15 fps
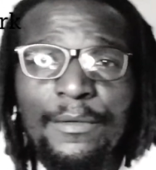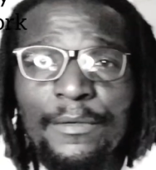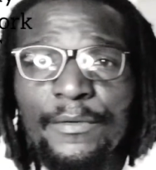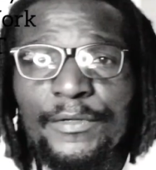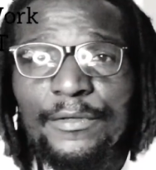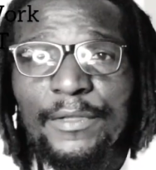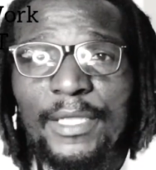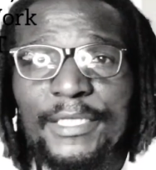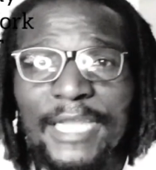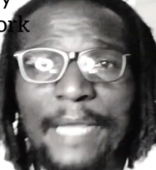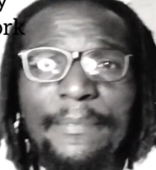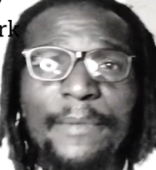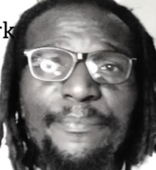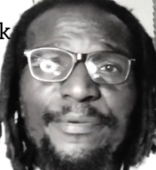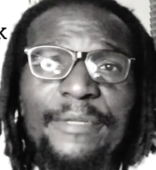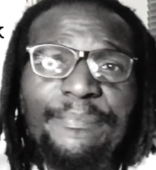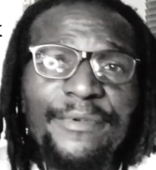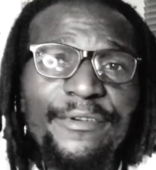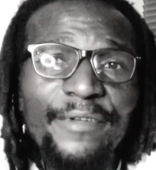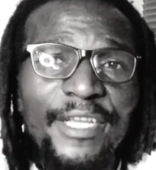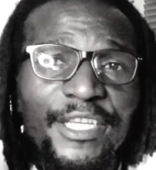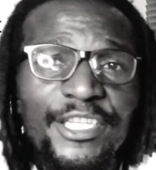So the type of
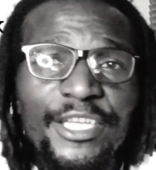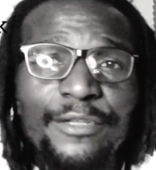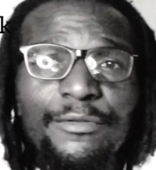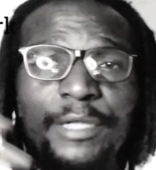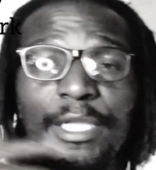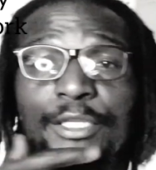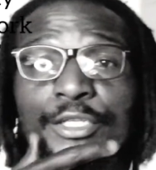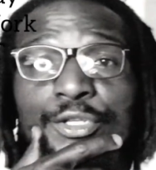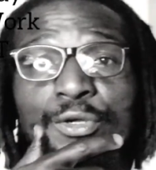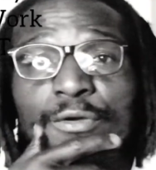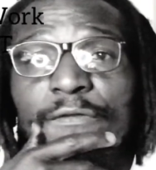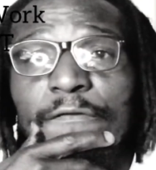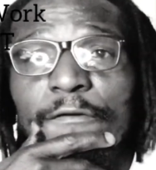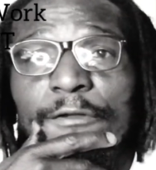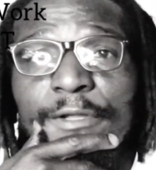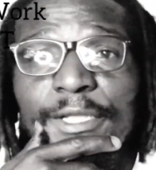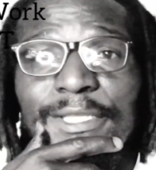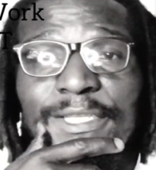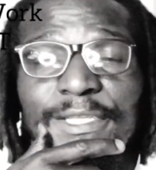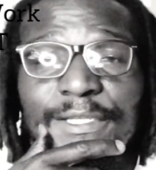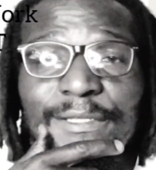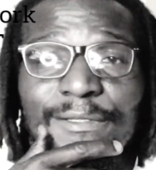preparation you can do for it
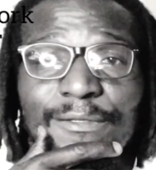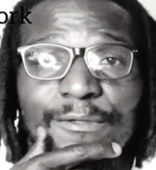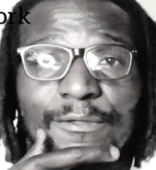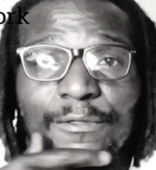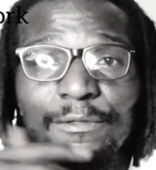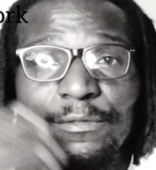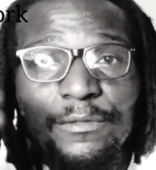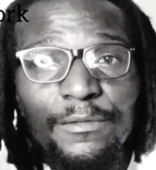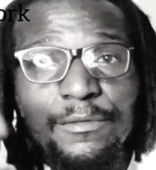is to